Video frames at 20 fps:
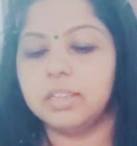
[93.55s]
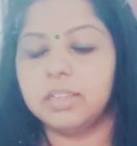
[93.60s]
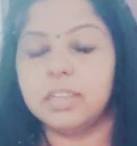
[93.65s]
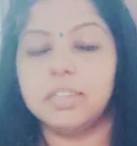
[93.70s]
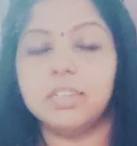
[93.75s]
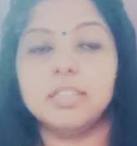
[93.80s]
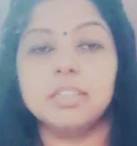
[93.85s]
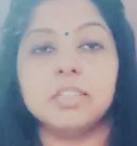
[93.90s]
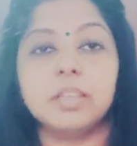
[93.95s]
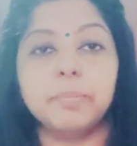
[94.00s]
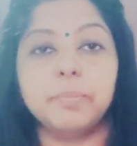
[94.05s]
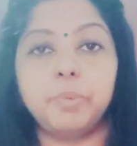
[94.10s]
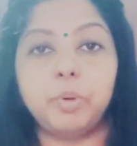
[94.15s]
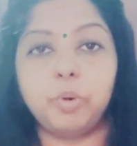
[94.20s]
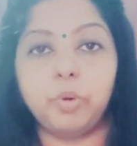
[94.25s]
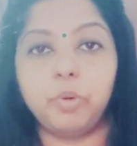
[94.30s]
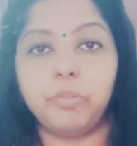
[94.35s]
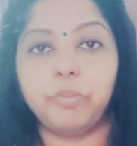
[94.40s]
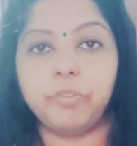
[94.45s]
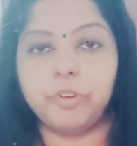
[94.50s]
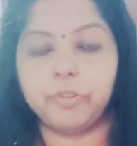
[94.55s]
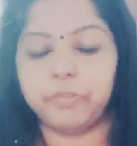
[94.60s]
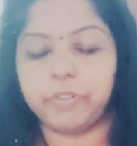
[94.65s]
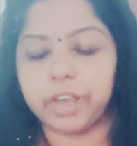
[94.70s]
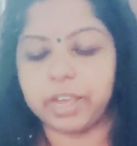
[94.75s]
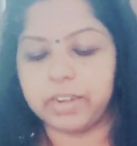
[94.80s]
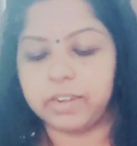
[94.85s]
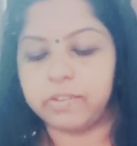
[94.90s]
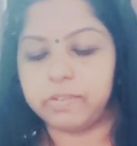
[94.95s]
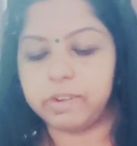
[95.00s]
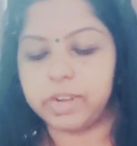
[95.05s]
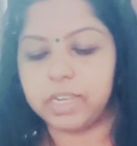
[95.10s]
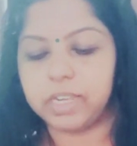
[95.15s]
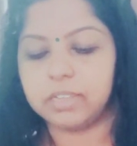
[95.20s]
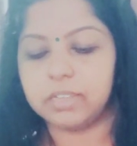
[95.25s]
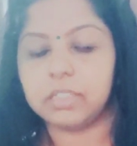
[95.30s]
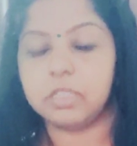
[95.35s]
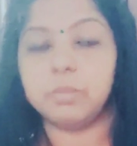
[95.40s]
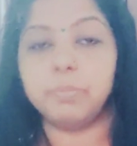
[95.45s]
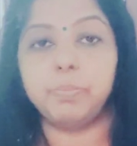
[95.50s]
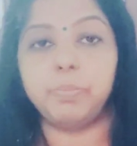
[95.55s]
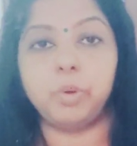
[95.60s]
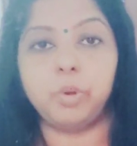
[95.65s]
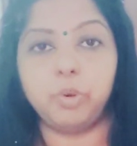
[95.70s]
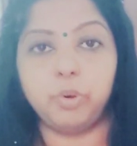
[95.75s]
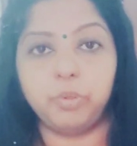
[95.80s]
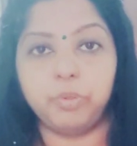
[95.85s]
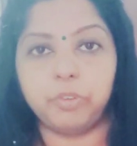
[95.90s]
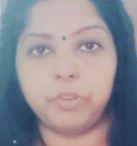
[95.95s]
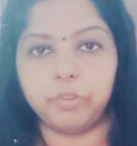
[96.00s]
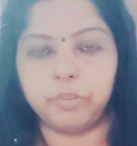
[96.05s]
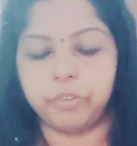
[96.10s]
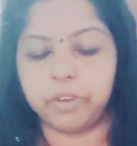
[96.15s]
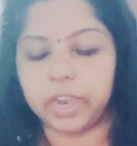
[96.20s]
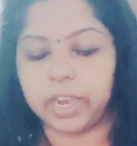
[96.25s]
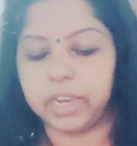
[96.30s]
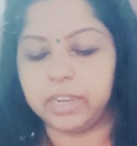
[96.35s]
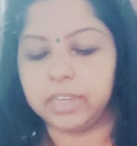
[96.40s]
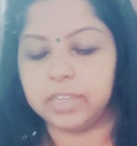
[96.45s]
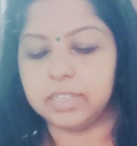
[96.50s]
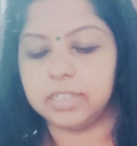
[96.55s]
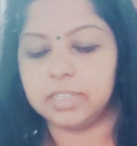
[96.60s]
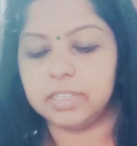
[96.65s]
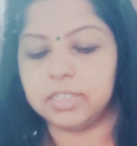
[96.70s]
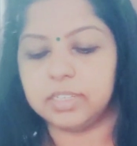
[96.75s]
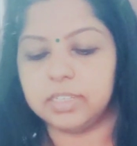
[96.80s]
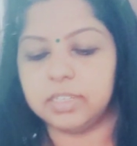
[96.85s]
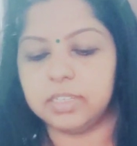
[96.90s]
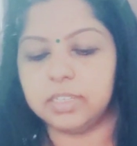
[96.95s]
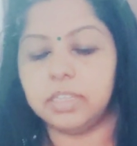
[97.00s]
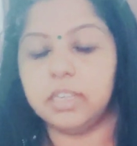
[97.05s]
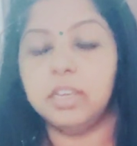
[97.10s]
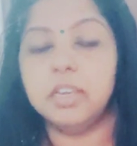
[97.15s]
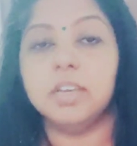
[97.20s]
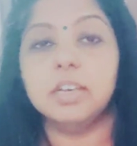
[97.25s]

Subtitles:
That is the proof of address, proof of identity,